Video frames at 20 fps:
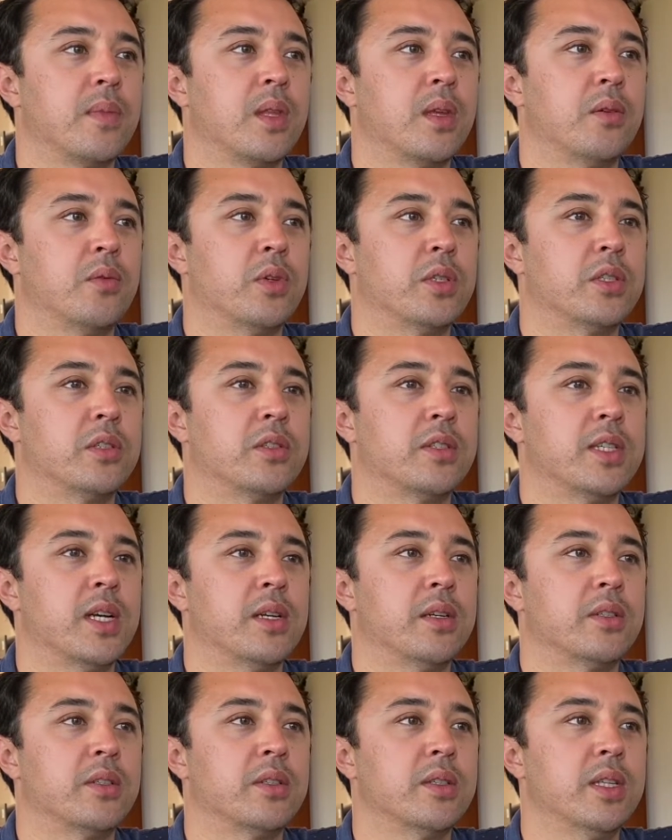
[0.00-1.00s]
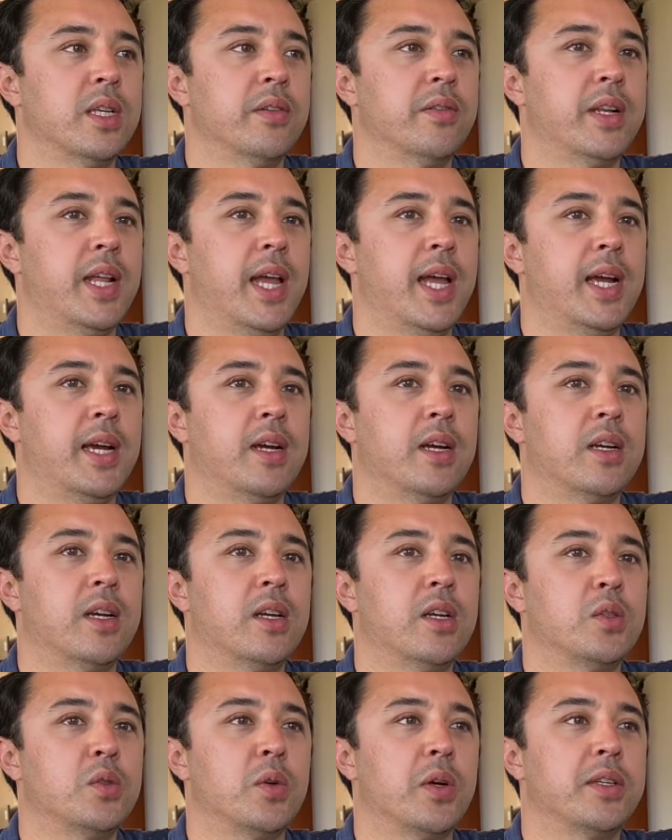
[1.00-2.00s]
Richard Sanders and David Acker.
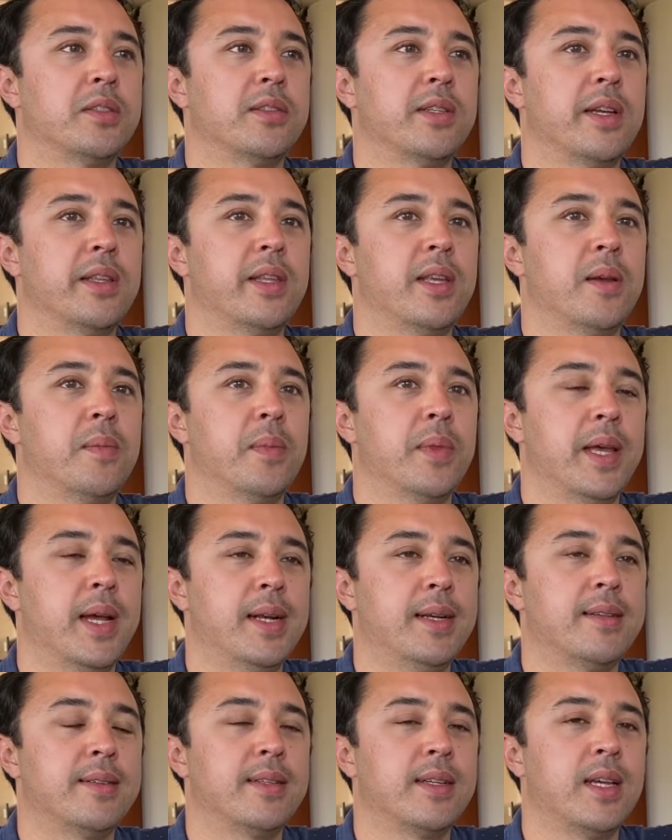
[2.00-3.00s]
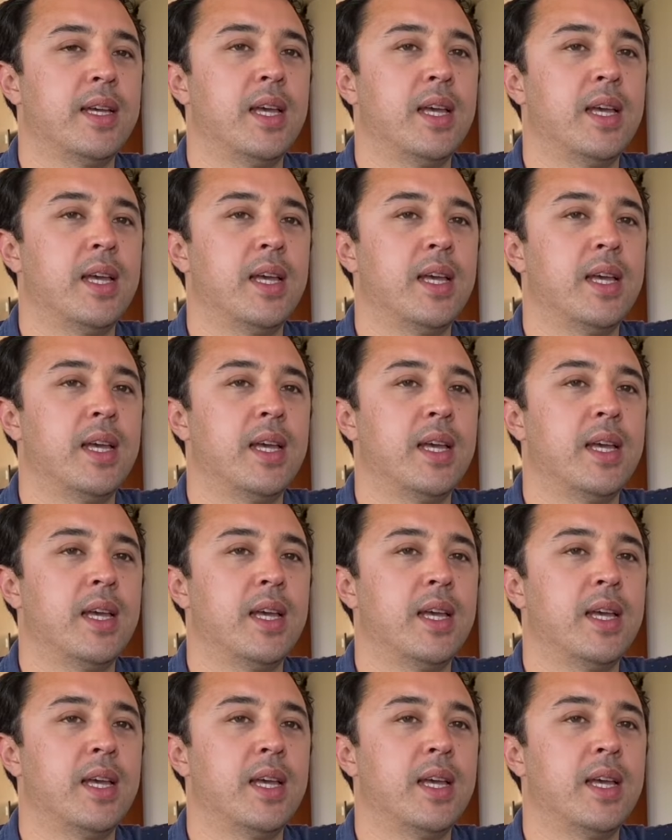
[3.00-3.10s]
So I sent him that.